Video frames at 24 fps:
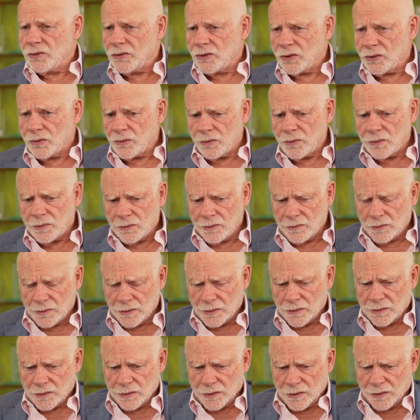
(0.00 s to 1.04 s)
to
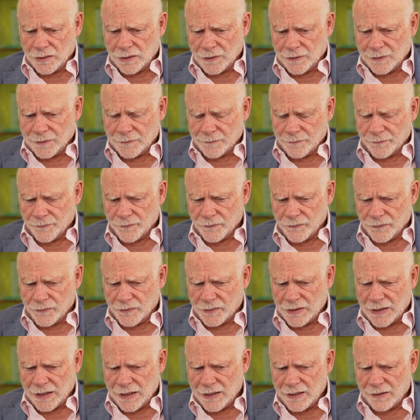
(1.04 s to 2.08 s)

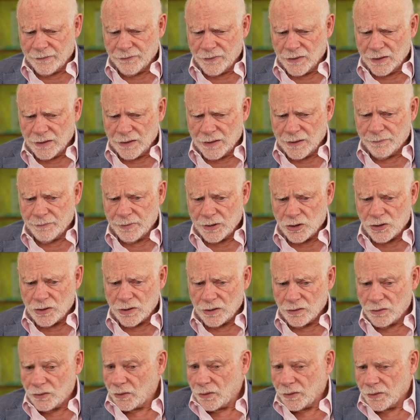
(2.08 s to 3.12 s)
have the
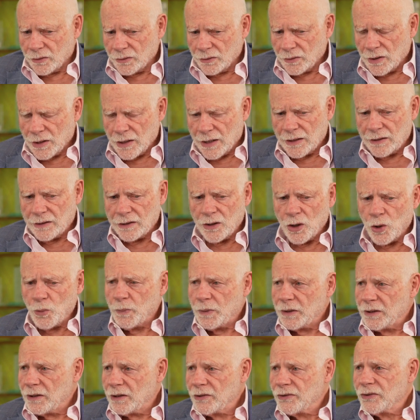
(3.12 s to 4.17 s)
ambition and the
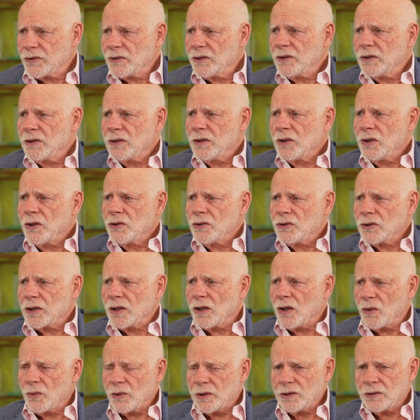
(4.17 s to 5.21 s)
openness to
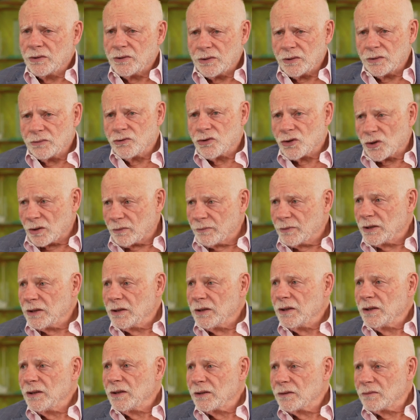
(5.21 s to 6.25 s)
go into
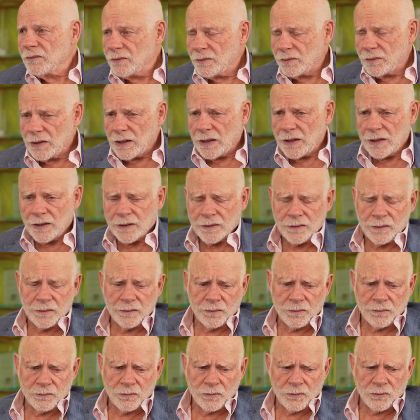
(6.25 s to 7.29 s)
Germany and
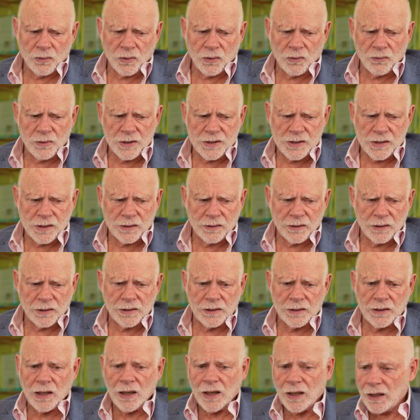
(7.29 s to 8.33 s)
more
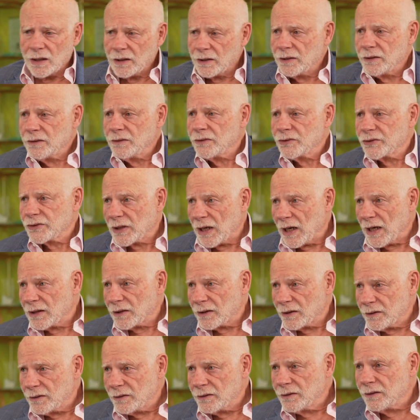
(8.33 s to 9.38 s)
recently Holland,
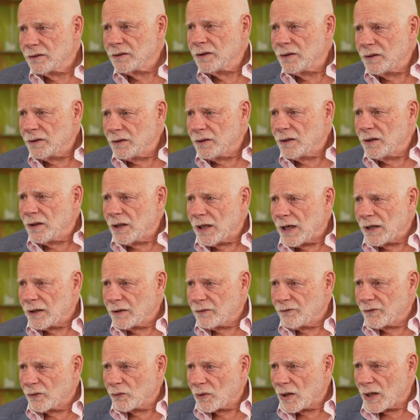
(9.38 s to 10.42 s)
Scotland,
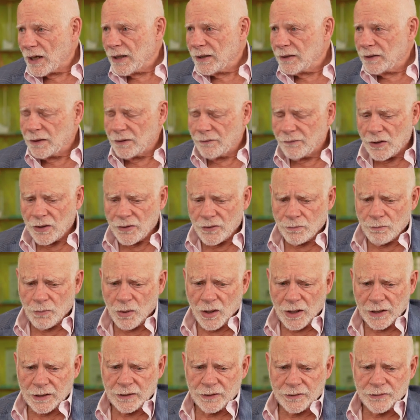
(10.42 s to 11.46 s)
and a variety of other
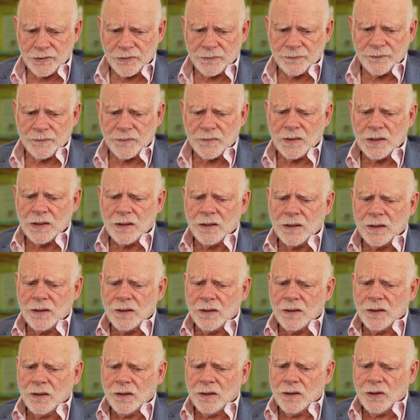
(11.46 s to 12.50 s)
markets.
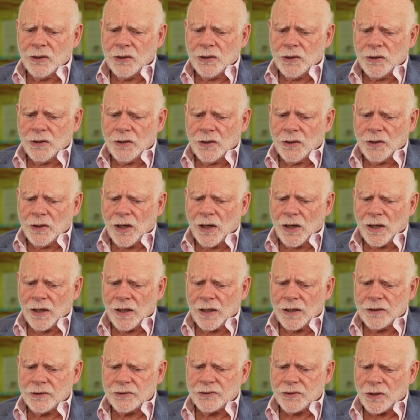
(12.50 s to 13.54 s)

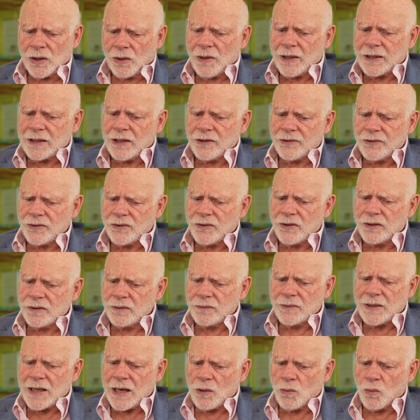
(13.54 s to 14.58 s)
So I guess
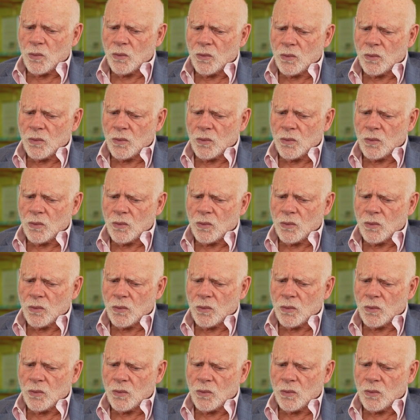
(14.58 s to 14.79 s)
that